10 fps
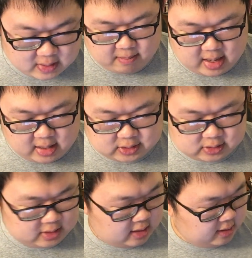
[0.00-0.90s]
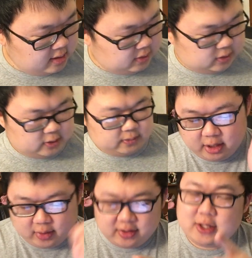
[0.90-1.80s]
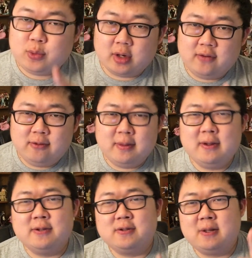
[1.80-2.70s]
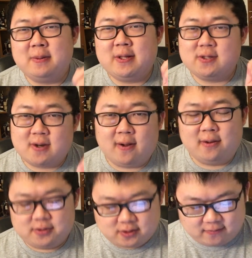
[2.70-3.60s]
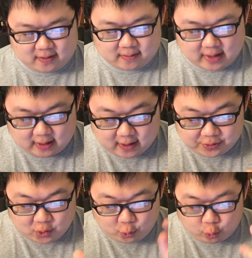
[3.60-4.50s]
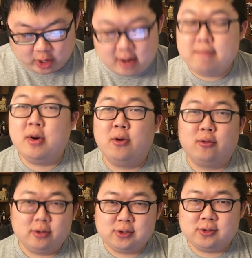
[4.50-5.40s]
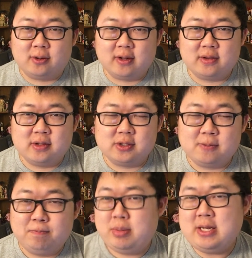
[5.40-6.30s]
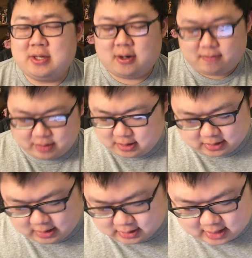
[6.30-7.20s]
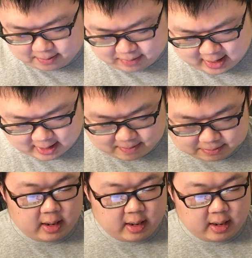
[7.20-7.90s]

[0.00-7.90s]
Mega Steelix. You know what I think's working for me is some of these colors are fun. I like the rainbow crystal in this. B tier. It's not bad.